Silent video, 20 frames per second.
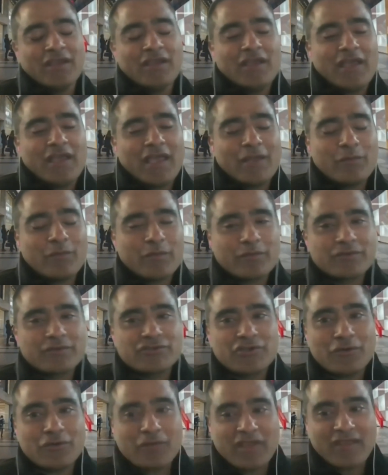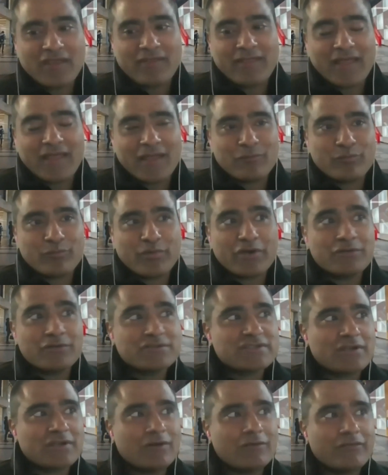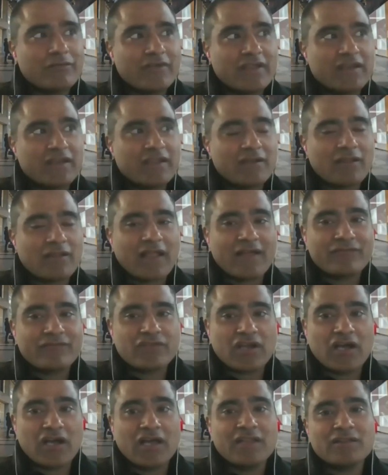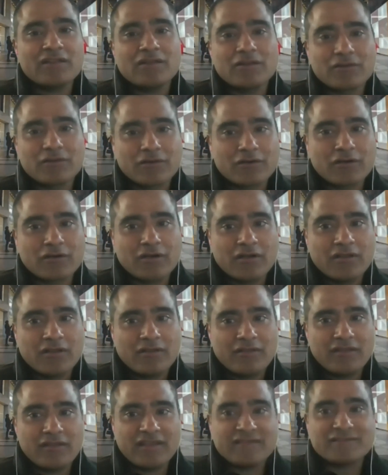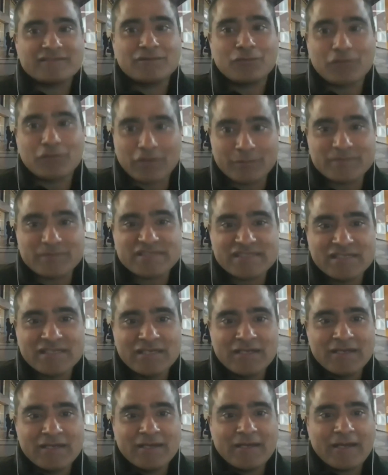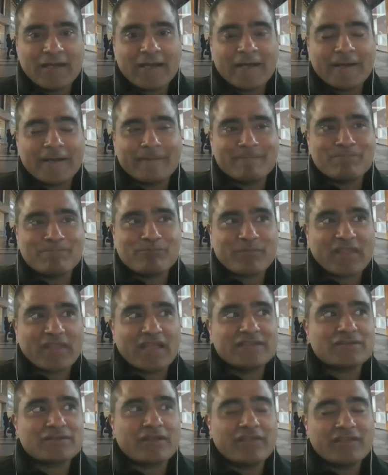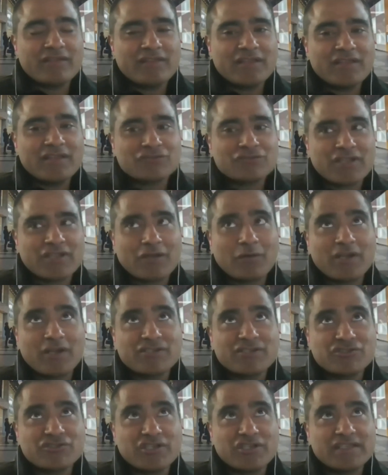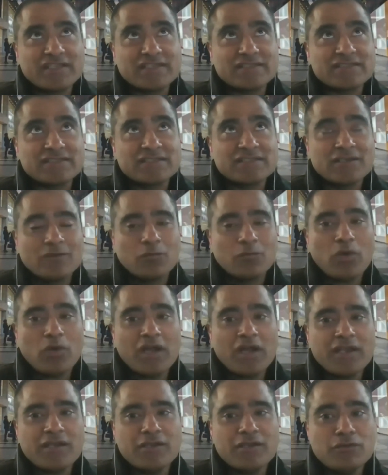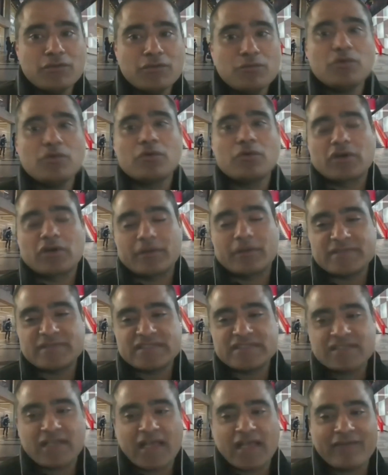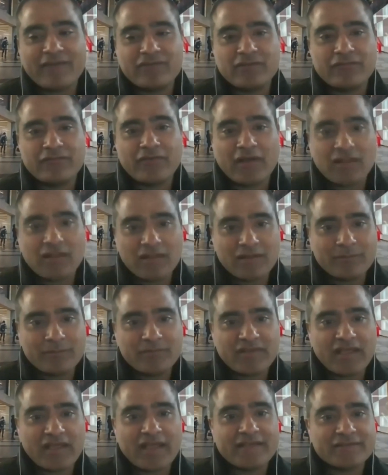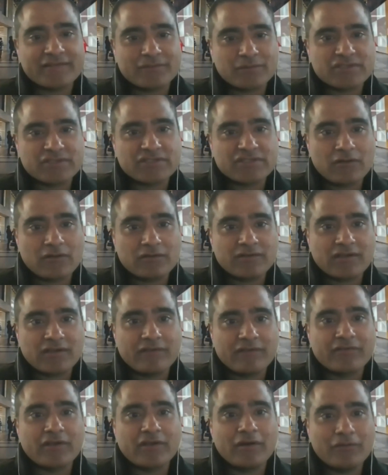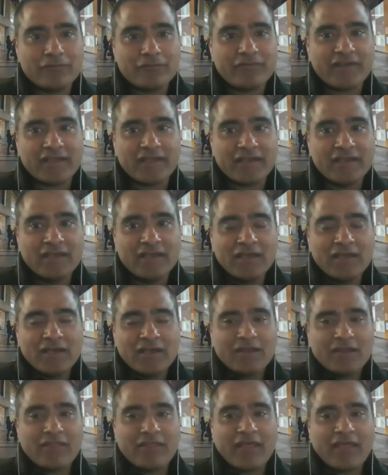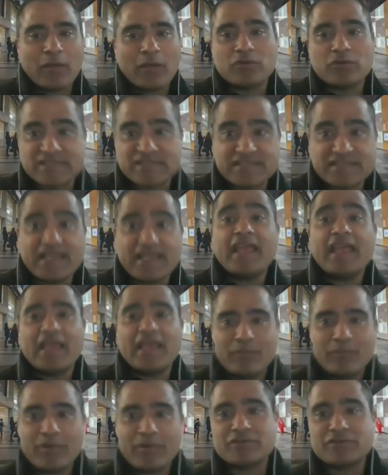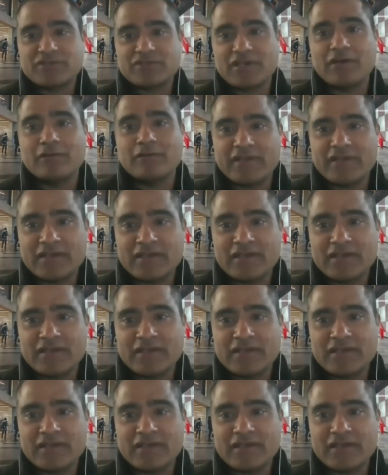And we were joking that post-COVID, he'll have to unlearn these norms. And so I think the interesting question is, what new norms have developed as a result of COVID that will stay post-COVID?